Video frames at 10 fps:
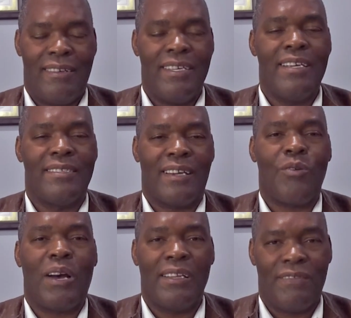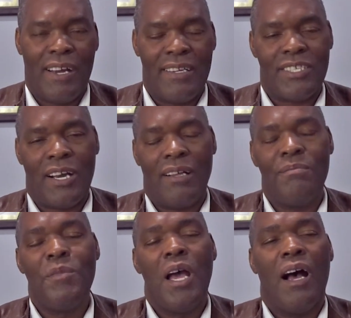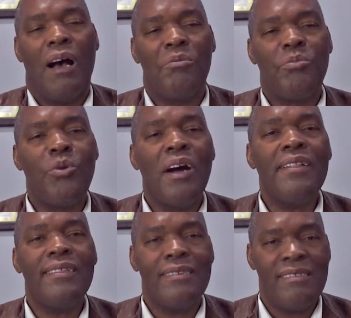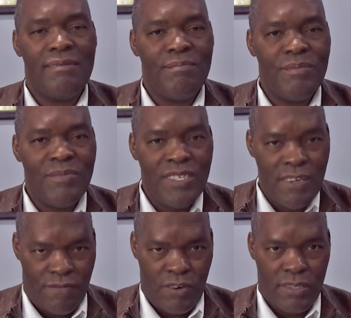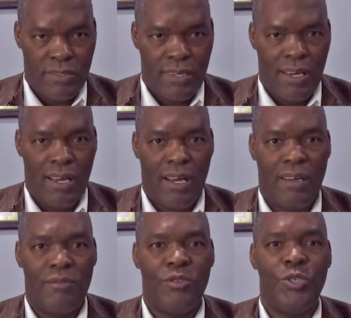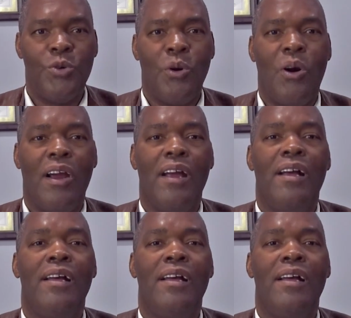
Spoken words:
is a qualifying child. One difference, your